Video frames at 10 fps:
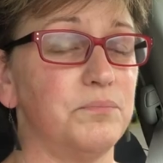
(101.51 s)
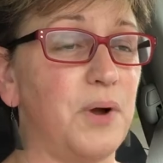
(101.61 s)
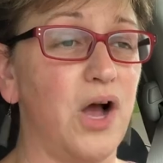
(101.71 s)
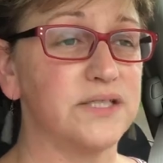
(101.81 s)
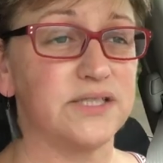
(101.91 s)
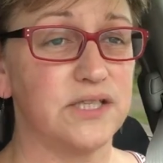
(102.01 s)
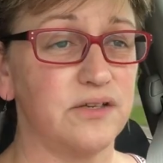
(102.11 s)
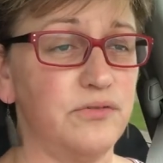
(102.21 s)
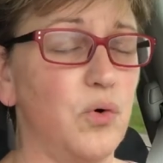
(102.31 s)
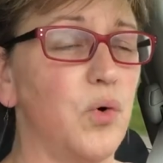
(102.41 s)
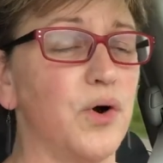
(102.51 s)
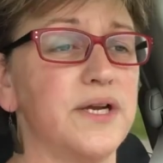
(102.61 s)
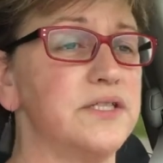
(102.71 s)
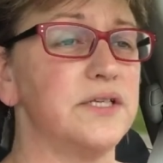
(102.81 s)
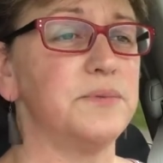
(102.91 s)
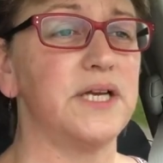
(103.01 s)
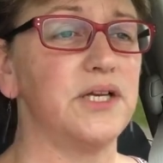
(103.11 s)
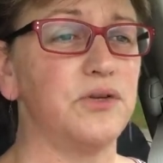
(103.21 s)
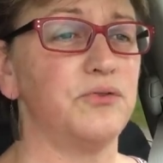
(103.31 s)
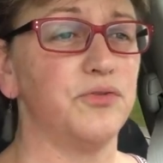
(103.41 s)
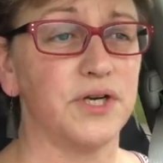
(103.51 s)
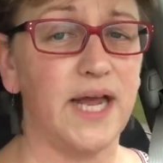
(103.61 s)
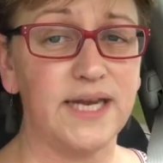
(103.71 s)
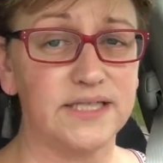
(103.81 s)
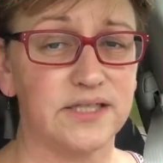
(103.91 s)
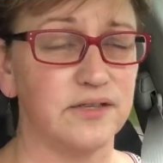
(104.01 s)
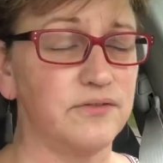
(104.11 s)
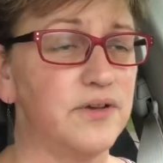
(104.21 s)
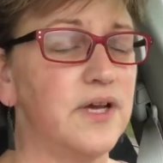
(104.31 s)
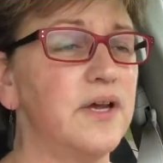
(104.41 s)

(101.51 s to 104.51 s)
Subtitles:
positive or intimidate you for negative,